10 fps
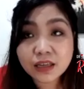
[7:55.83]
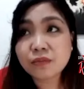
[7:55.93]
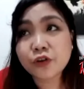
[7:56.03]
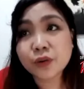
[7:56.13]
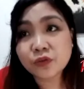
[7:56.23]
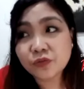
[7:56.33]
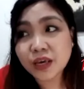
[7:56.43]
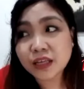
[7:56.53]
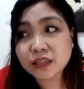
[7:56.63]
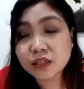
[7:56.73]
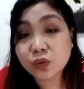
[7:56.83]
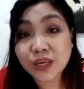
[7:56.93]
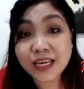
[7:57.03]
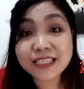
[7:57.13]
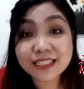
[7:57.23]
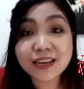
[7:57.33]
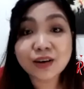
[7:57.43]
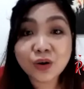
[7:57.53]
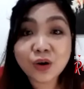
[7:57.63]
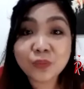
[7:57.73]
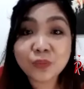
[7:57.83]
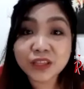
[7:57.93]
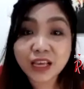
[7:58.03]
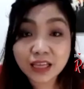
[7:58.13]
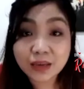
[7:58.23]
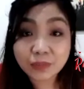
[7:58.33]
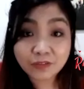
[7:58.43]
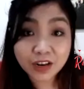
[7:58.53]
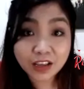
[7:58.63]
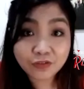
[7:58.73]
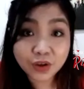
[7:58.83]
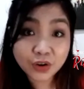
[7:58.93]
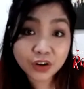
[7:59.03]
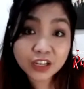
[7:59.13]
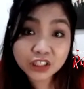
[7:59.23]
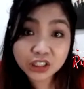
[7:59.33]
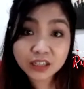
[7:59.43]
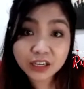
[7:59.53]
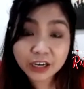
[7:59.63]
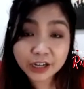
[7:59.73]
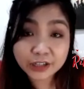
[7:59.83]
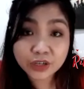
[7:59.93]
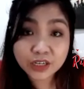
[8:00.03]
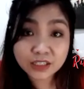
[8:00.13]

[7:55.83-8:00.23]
for movements, we can still accommodate them even if the original director is not